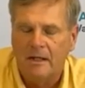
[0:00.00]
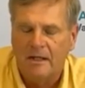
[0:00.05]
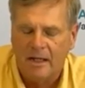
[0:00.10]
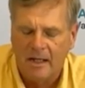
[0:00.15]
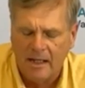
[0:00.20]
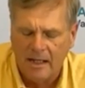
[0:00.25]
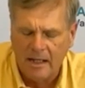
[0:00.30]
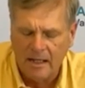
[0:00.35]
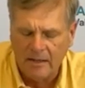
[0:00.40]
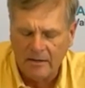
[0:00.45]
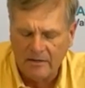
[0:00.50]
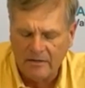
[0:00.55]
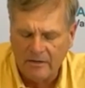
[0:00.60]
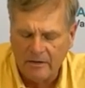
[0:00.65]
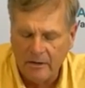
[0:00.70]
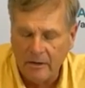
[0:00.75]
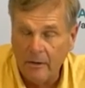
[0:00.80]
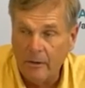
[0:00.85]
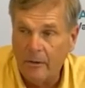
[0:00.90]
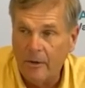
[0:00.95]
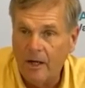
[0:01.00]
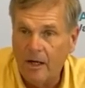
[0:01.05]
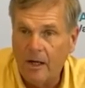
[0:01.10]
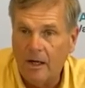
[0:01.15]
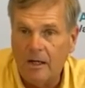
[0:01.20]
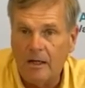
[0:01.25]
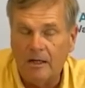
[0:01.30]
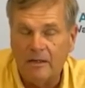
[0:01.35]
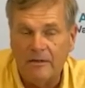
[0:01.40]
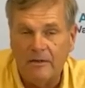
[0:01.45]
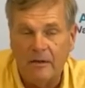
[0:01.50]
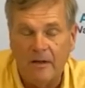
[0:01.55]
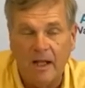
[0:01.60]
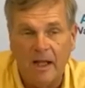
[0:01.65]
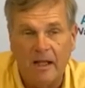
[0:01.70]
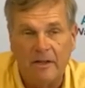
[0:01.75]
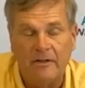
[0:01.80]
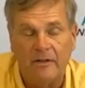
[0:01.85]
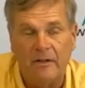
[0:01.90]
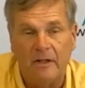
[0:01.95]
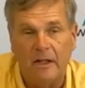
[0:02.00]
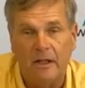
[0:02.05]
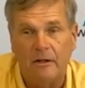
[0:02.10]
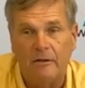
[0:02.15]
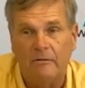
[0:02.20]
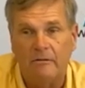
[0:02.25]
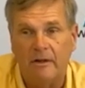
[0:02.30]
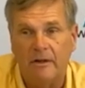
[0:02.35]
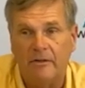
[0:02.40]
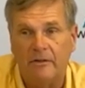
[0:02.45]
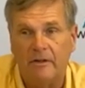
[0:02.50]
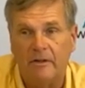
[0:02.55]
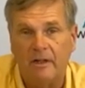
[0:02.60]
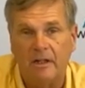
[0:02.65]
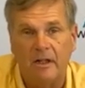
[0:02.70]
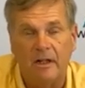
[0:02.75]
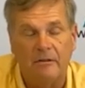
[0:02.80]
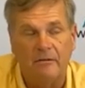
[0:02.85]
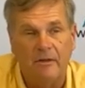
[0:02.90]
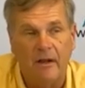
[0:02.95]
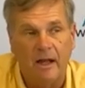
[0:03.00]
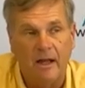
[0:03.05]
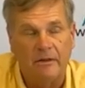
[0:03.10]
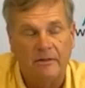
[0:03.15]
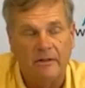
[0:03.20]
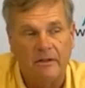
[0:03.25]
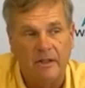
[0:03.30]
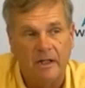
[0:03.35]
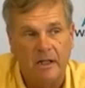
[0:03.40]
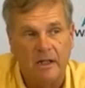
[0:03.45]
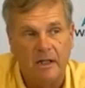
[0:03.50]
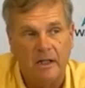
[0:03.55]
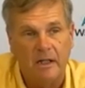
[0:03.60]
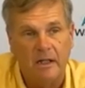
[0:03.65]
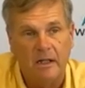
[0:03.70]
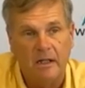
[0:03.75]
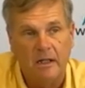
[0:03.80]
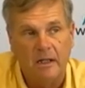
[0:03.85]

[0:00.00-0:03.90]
And so that's another reason to get vaccinated.